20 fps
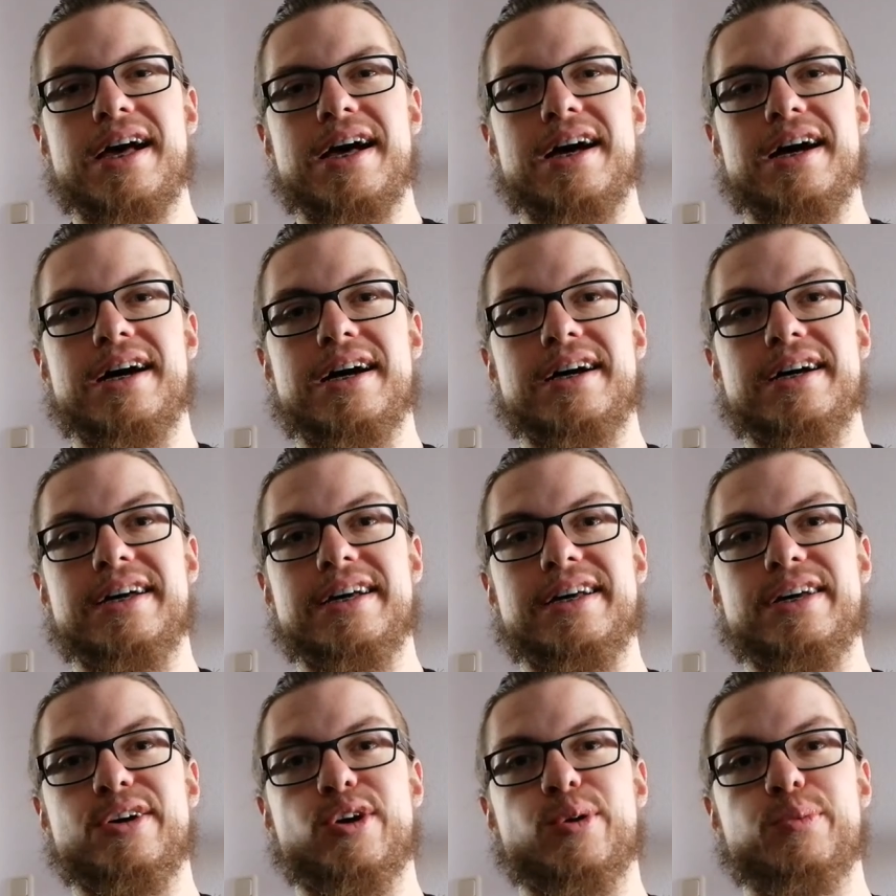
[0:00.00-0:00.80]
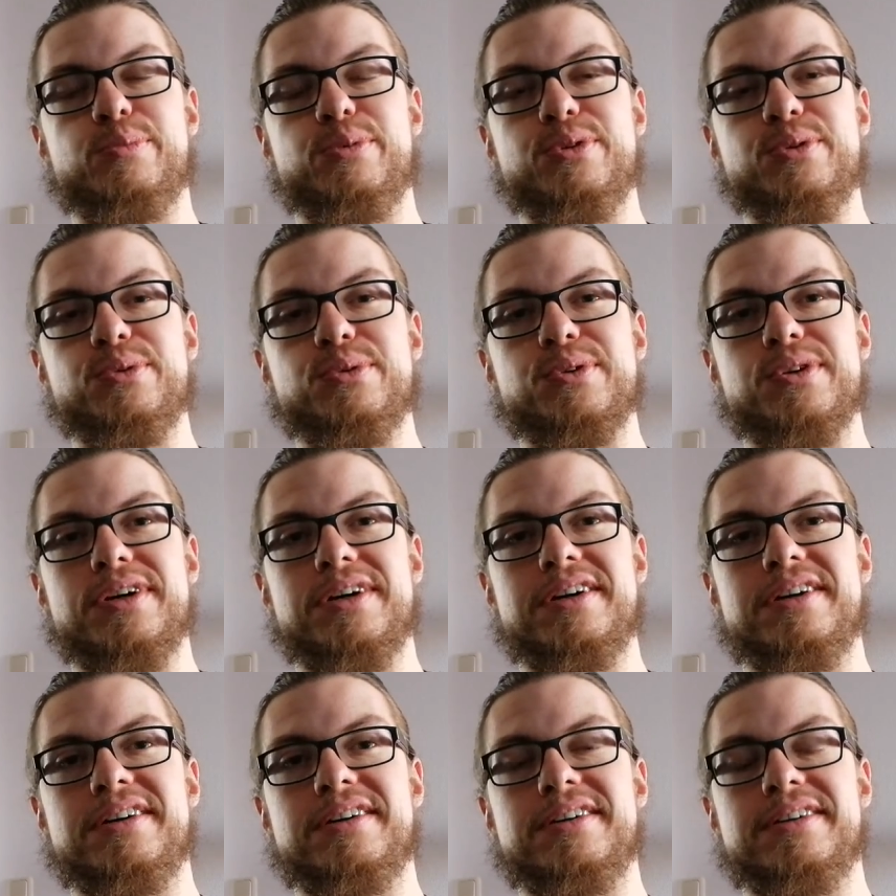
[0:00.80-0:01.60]
I hope you
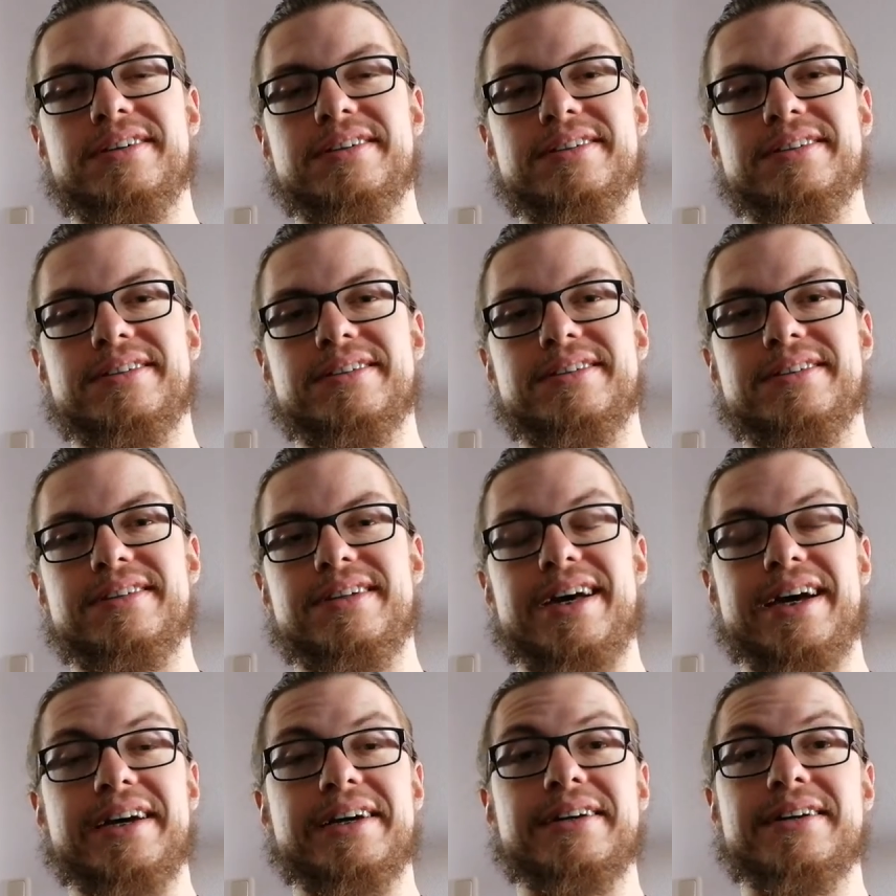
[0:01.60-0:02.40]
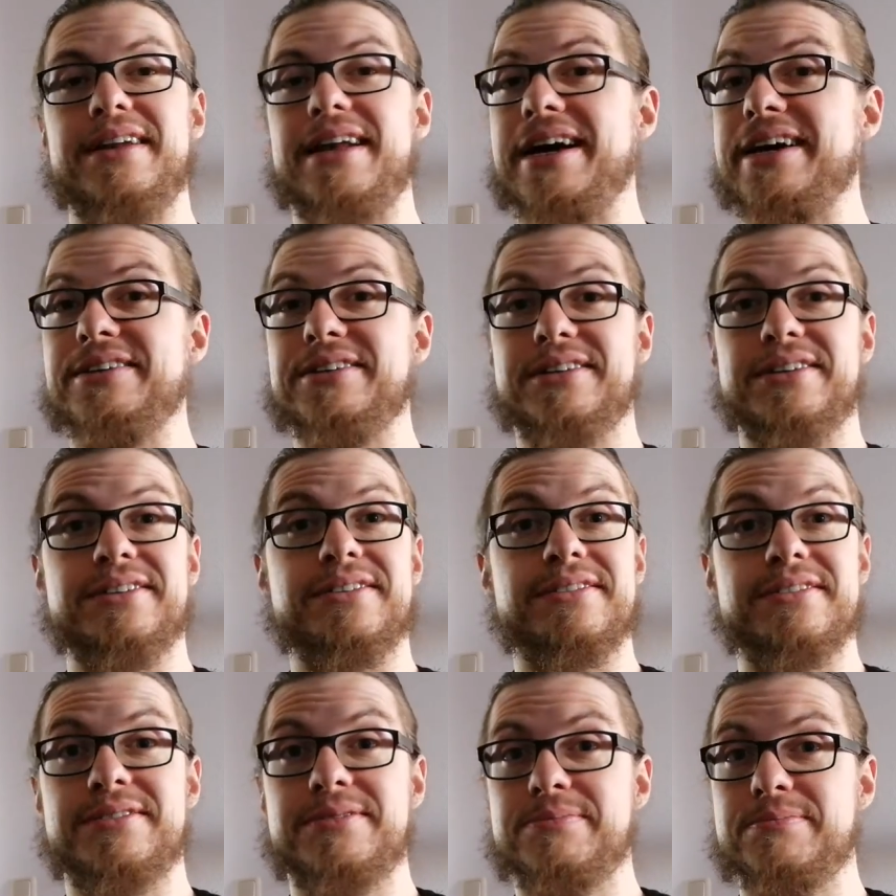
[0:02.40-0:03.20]
like
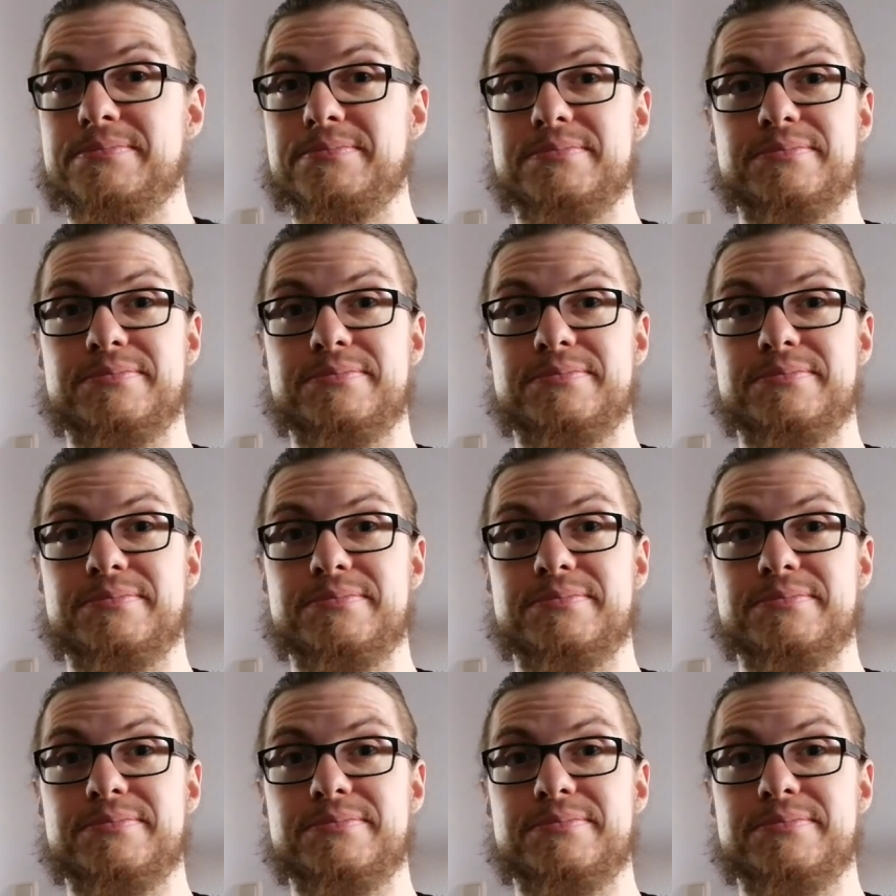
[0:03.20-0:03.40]
this